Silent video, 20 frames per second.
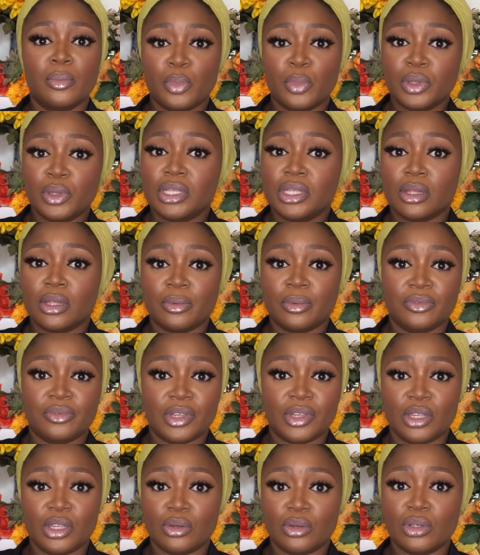putting up
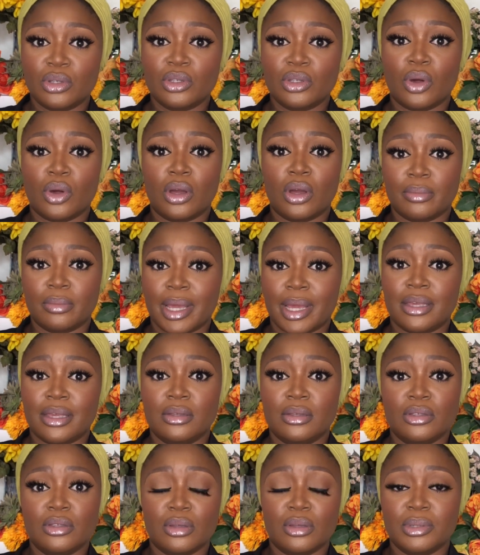videos on my
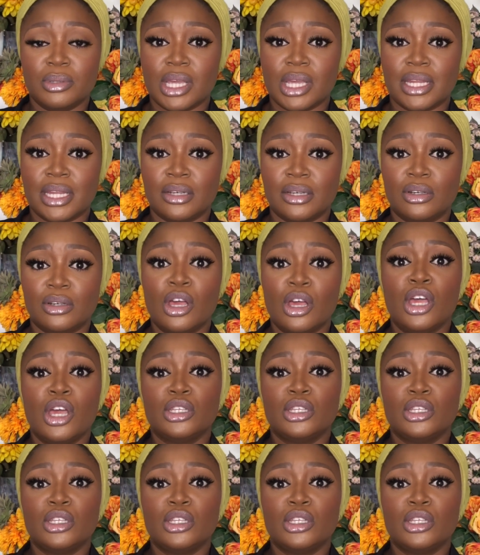YouTube channel